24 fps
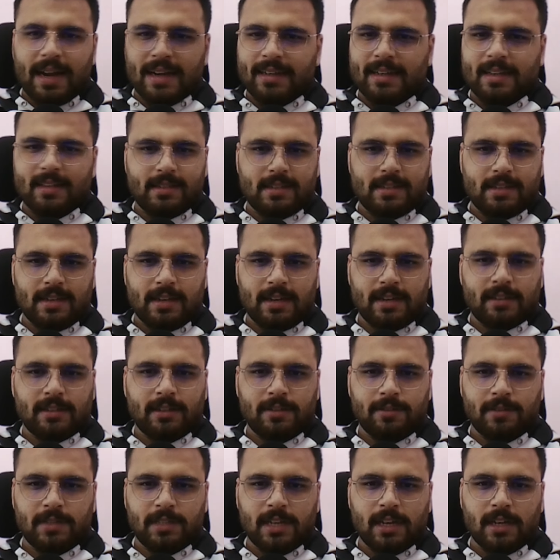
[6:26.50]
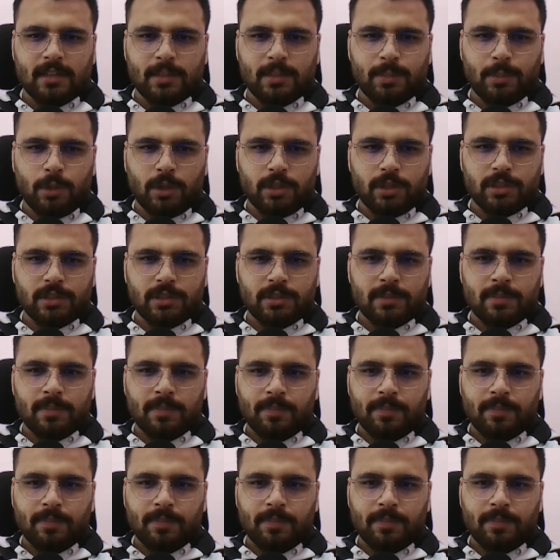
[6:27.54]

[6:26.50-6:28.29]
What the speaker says: and disconnected with the other pawns.